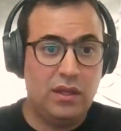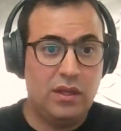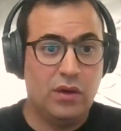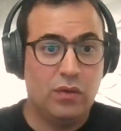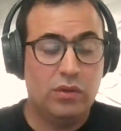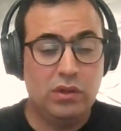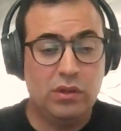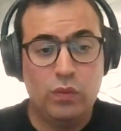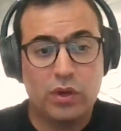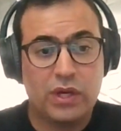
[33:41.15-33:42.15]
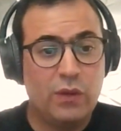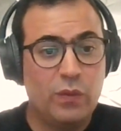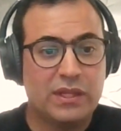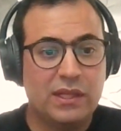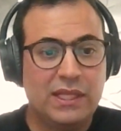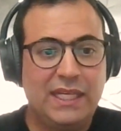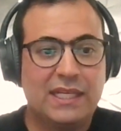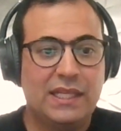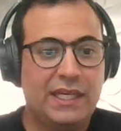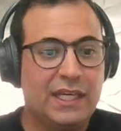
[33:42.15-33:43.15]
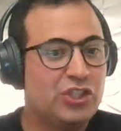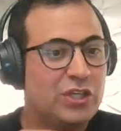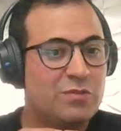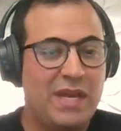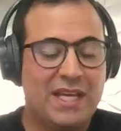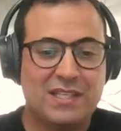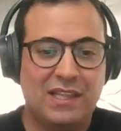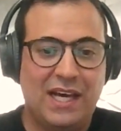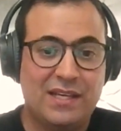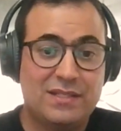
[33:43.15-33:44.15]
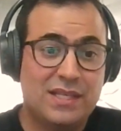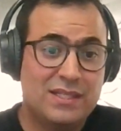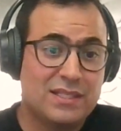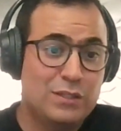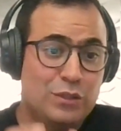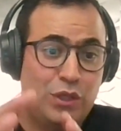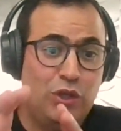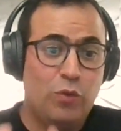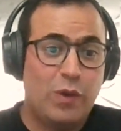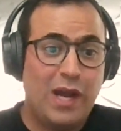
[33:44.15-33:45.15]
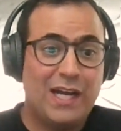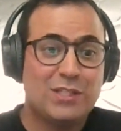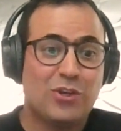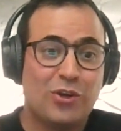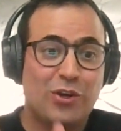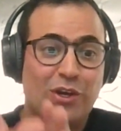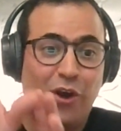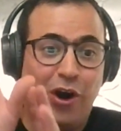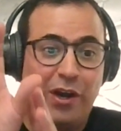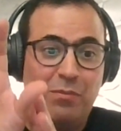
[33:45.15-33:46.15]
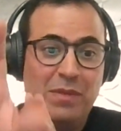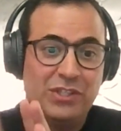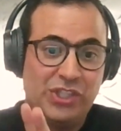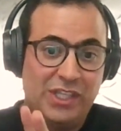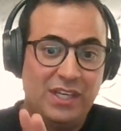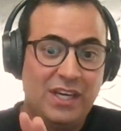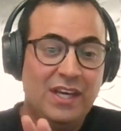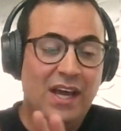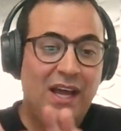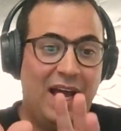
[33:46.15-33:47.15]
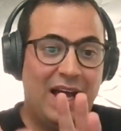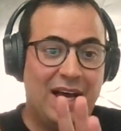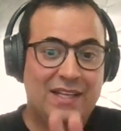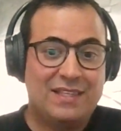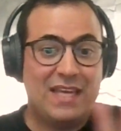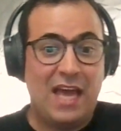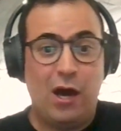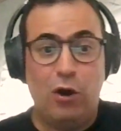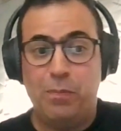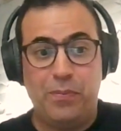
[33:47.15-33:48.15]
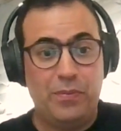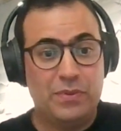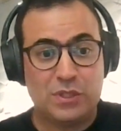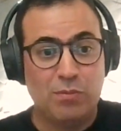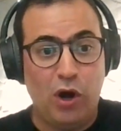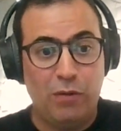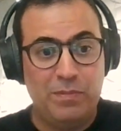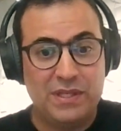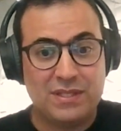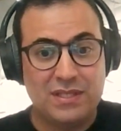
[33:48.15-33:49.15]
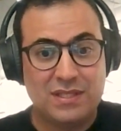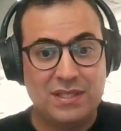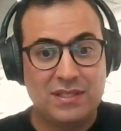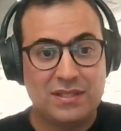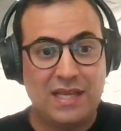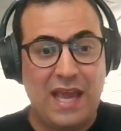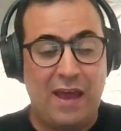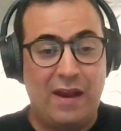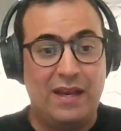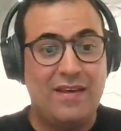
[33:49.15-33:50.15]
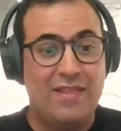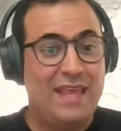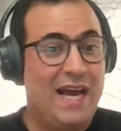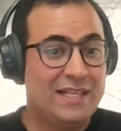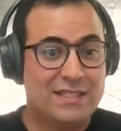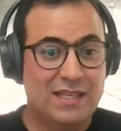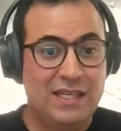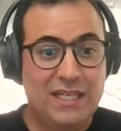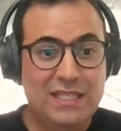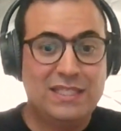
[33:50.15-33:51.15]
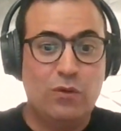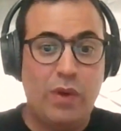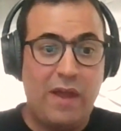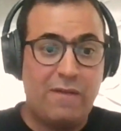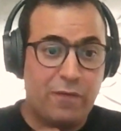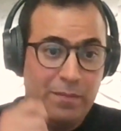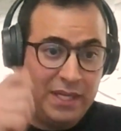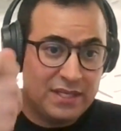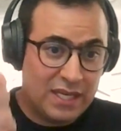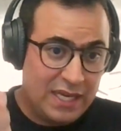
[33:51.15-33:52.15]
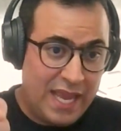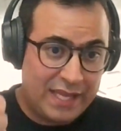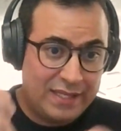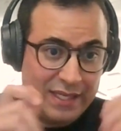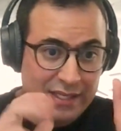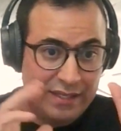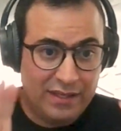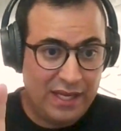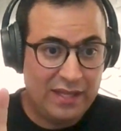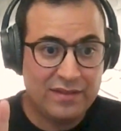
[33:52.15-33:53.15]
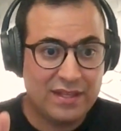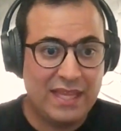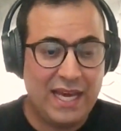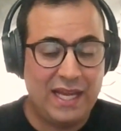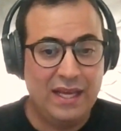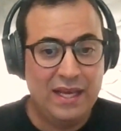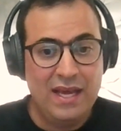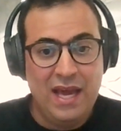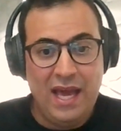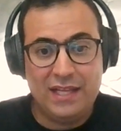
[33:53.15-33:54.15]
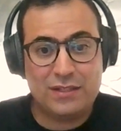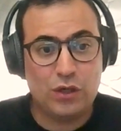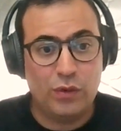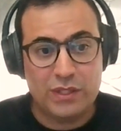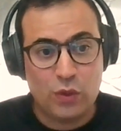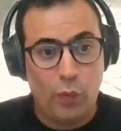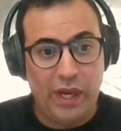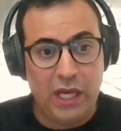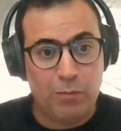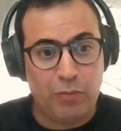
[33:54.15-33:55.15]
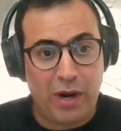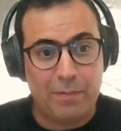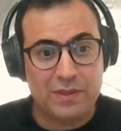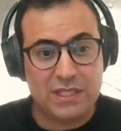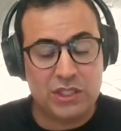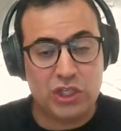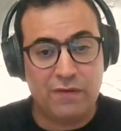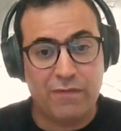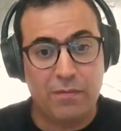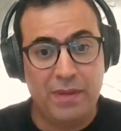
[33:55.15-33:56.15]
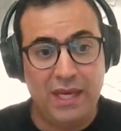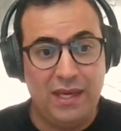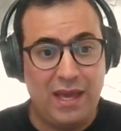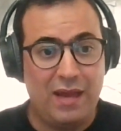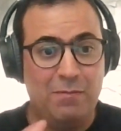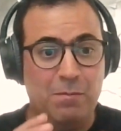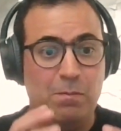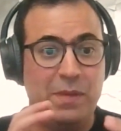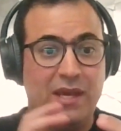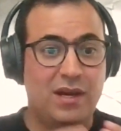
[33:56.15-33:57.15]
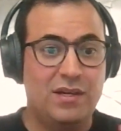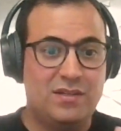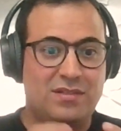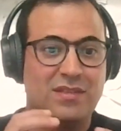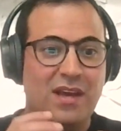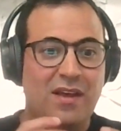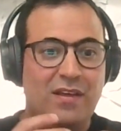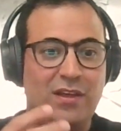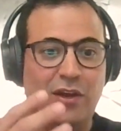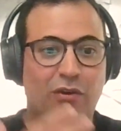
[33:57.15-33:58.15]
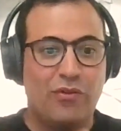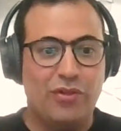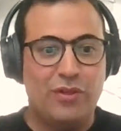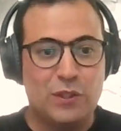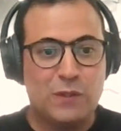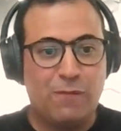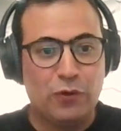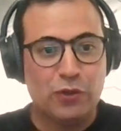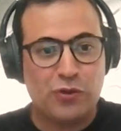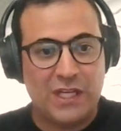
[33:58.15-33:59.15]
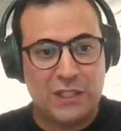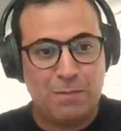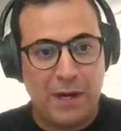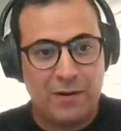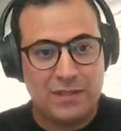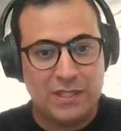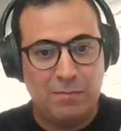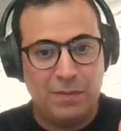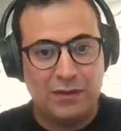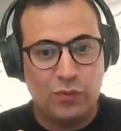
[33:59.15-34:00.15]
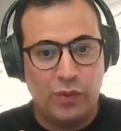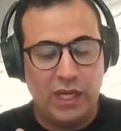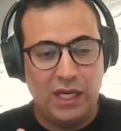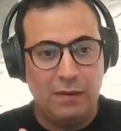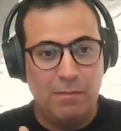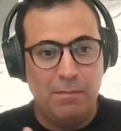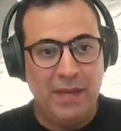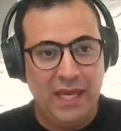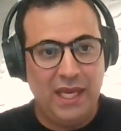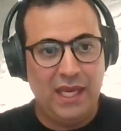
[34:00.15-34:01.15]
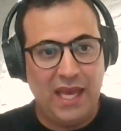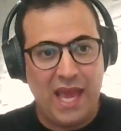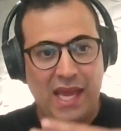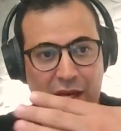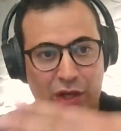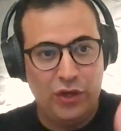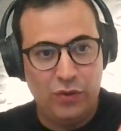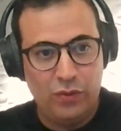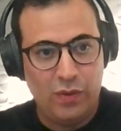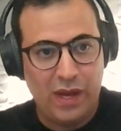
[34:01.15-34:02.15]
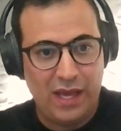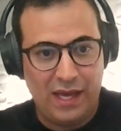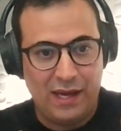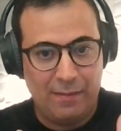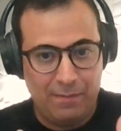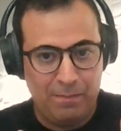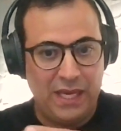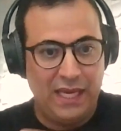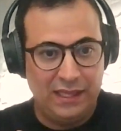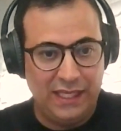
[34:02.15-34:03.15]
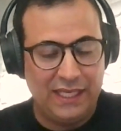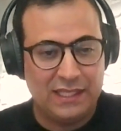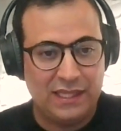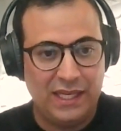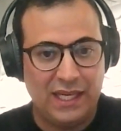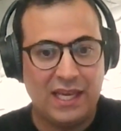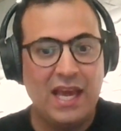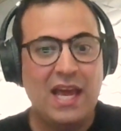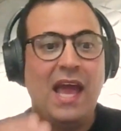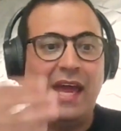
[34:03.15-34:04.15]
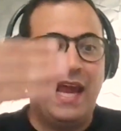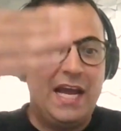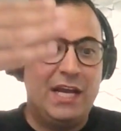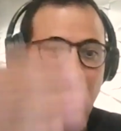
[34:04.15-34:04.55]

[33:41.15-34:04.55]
with the Lead Clinic just makes a lot of sense, because you guys are on a mission to help small businesses, and that's an easy way for me to connect into that. And so it's a winning proposition for me, and because there's full transparency between me and you, being Lead Clinic, and I